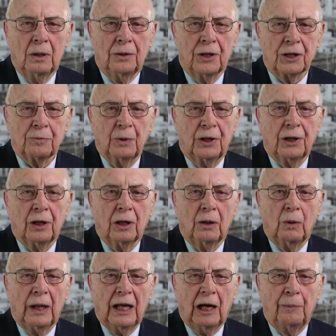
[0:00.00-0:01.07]
This
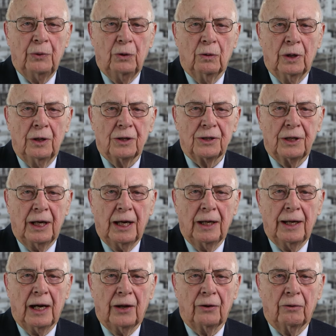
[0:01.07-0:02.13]
material will help you
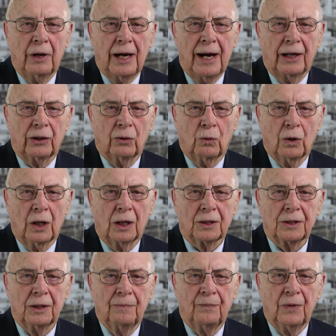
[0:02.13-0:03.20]
understand how the reactor
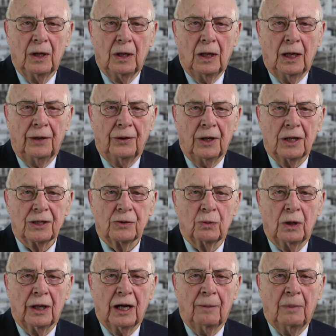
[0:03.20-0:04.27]
works, and thus
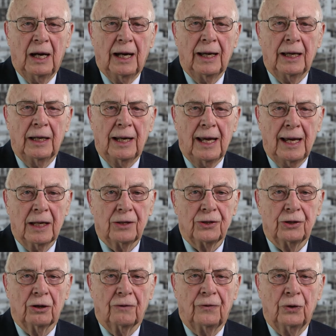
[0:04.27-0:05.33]
will thereby
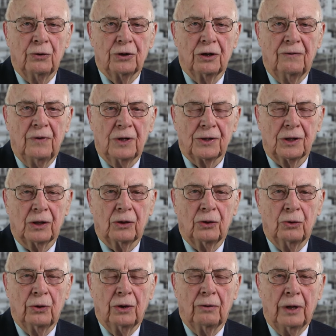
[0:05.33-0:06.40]
enhance your future visit to the